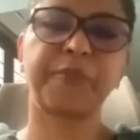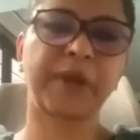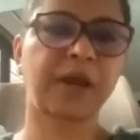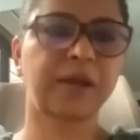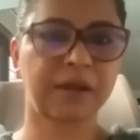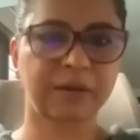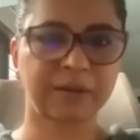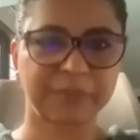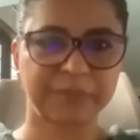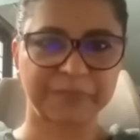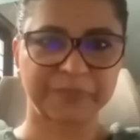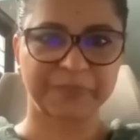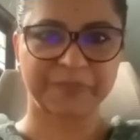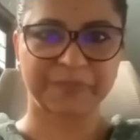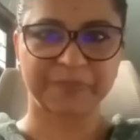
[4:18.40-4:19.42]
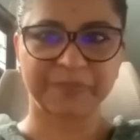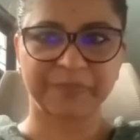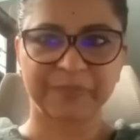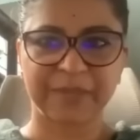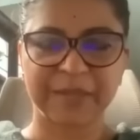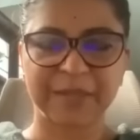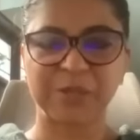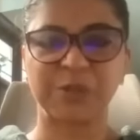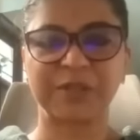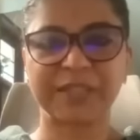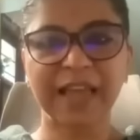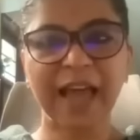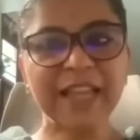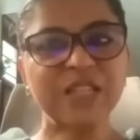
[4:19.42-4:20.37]
prana. So
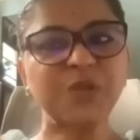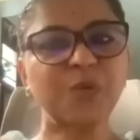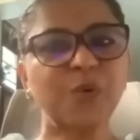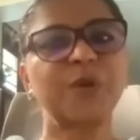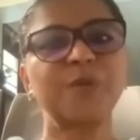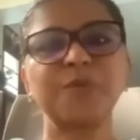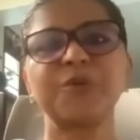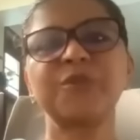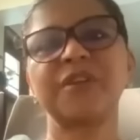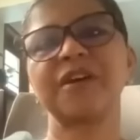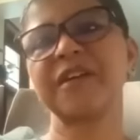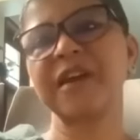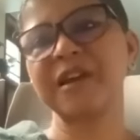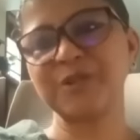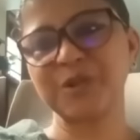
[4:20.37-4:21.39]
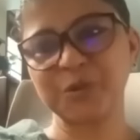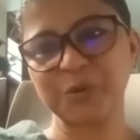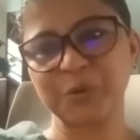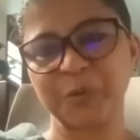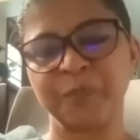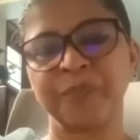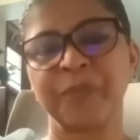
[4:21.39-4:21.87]
that's what a mudra can do.